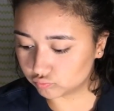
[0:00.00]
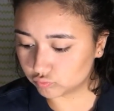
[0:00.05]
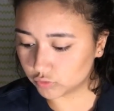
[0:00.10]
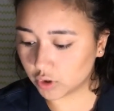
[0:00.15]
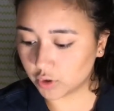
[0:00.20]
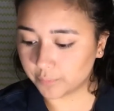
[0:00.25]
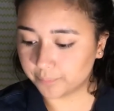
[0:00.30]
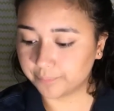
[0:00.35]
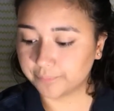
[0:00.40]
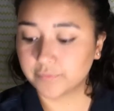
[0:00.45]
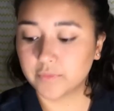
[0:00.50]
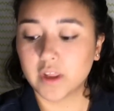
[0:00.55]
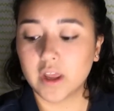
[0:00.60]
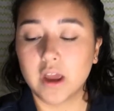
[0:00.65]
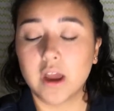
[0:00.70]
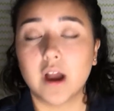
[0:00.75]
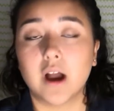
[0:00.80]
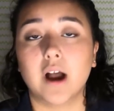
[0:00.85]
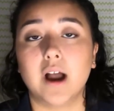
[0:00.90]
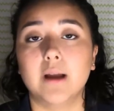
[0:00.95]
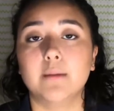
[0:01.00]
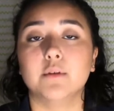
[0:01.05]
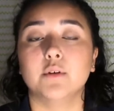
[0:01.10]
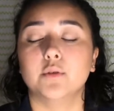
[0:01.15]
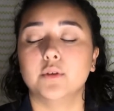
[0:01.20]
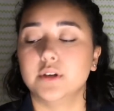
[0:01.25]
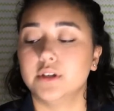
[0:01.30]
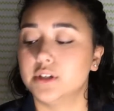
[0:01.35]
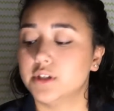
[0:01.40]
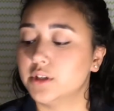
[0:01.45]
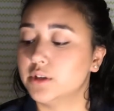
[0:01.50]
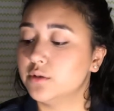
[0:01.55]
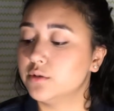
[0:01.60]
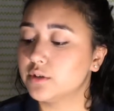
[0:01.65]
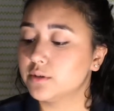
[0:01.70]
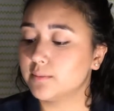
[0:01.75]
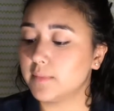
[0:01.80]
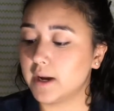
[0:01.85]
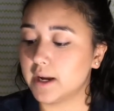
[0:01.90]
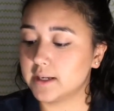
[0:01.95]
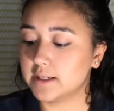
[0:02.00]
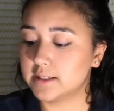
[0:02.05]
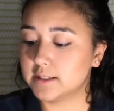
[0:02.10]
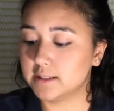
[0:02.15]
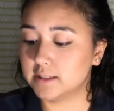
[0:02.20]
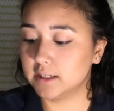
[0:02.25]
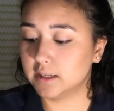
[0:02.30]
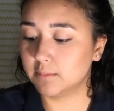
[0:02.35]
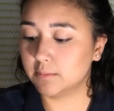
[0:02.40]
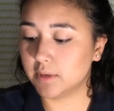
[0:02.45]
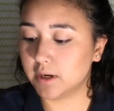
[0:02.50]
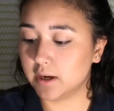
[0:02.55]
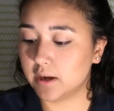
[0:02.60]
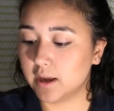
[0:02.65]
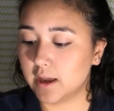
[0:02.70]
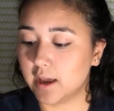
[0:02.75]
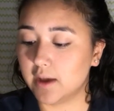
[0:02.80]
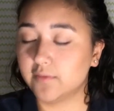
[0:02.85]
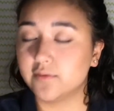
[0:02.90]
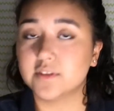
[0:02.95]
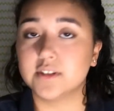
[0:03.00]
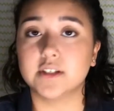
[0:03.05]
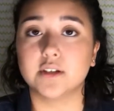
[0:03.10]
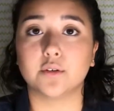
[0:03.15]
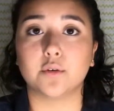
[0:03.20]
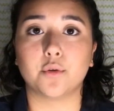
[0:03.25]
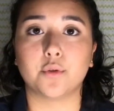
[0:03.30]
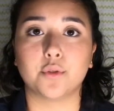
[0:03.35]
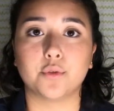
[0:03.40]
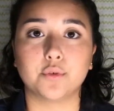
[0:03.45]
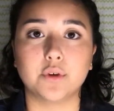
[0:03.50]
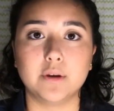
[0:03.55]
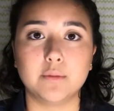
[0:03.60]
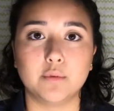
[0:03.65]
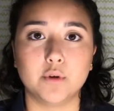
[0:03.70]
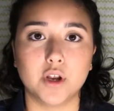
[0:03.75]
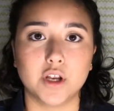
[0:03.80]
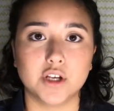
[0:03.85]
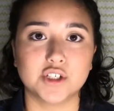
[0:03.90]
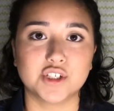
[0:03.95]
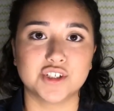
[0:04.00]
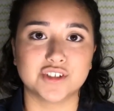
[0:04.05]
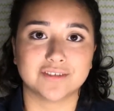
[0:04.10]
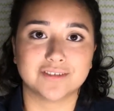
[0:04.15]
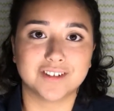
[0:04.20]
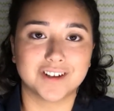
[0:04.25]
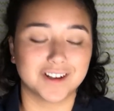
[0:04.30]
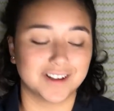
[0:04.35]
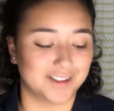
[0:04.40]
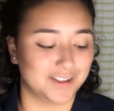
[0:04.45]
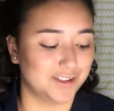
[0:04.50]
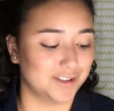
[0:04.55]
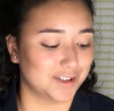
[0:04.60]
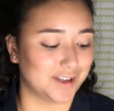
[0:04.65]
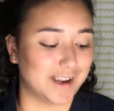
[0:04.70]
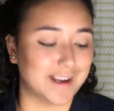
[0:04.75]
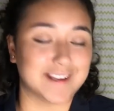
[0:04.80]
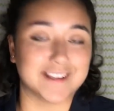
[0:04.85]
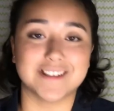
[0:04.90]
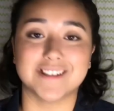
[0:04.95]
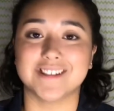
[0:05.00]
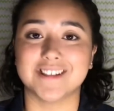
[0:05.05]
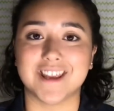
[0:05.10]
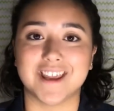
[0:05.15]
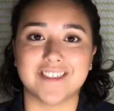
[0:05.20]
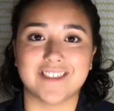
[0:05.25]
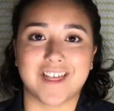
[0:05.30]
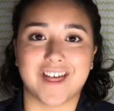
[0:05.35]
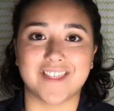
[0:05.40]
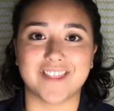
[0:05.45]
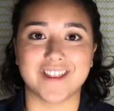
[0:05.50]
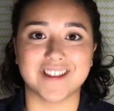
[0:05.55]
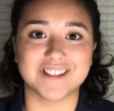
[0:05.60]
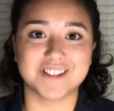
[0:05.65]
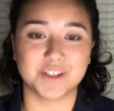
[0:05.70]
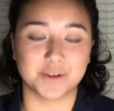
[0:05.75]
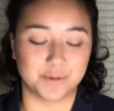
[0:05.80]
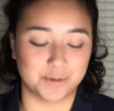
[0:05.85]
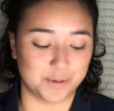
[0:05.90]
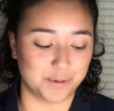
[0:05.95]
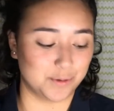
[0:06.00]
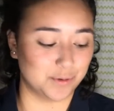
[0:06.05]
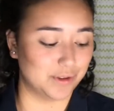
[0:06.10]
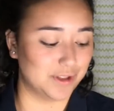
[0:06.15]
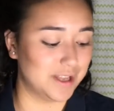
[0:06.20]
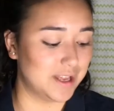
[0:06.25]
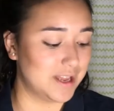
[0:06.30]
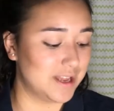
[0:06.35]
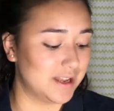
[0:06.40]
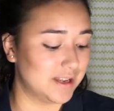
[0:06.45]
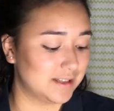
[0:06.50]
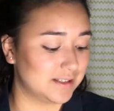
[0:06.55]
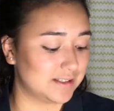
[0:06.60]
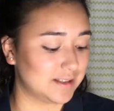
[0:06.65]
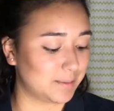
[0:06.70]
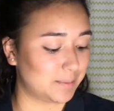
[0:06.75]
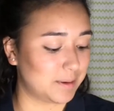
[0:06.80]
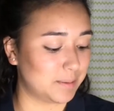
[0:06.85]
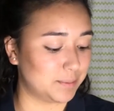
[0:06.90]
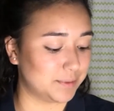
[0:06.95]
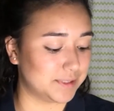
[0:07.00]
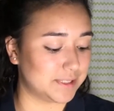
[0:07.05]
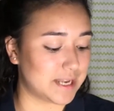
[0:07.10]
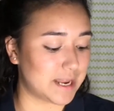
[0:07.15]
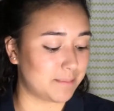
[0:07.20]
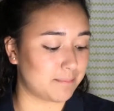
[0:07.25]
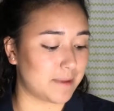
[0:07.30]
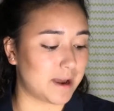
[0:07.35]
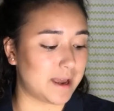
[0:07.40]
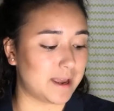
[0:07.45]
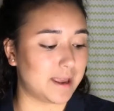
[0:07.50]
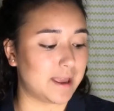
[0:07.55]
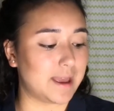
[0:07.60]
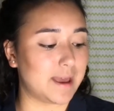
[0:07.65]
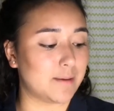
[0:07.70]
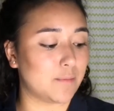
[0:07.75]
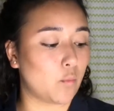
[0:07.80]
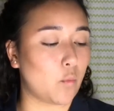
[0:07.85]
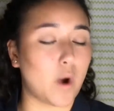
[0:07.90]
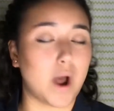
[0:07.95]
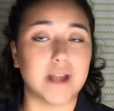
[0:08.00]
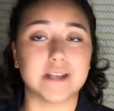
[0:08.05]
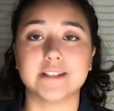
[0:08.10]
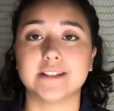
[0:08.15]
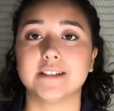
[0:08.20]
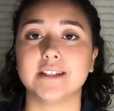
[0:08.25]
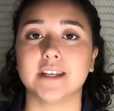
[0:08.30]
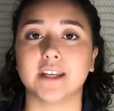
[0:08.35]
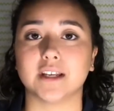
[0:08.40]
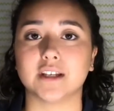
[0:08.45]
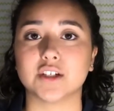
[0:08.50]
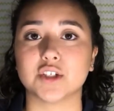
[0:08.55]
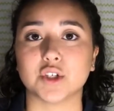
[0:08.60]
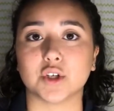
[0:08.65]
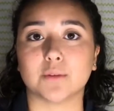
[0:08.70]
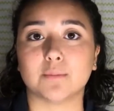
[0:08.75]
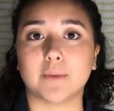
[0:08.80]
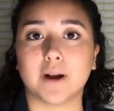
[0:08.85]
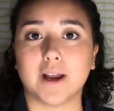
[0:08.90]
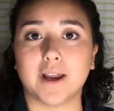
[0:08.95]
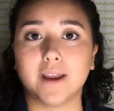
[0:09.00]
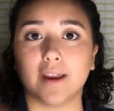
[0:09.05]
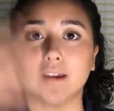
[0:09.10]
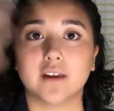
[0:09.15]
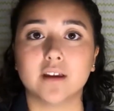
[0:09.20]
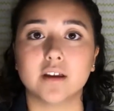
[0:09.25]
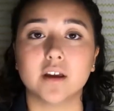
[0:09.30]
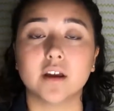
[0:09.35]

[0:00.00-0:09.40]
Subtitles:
Oh, I'm going to use my Sigma F03 brush. Look, I can say that. That's so cool. It's like people saying my Y6 or my